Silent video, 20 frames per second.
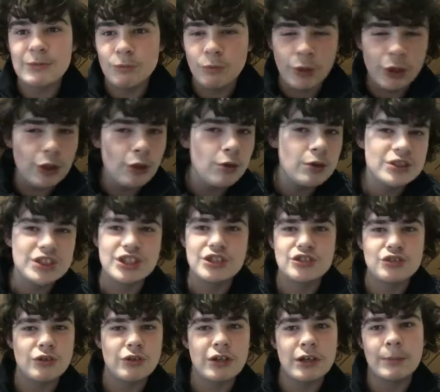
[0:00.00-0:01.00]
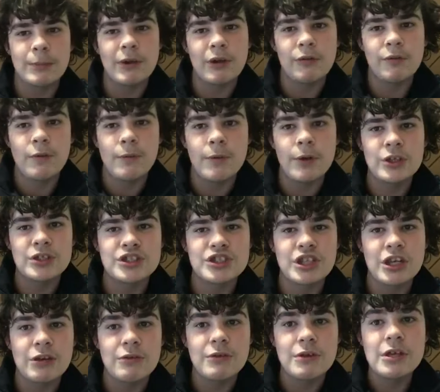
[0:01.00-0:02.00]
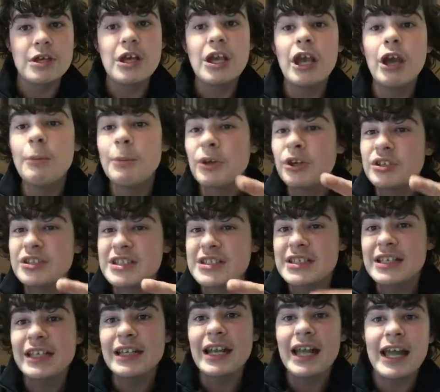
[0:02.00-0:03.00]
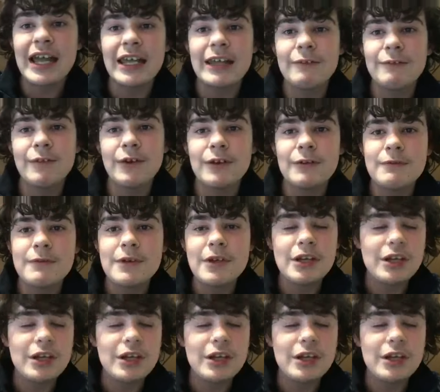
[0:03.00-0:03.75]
We always enjoyed it, both of us, so it'll be good to see you there, Ethan.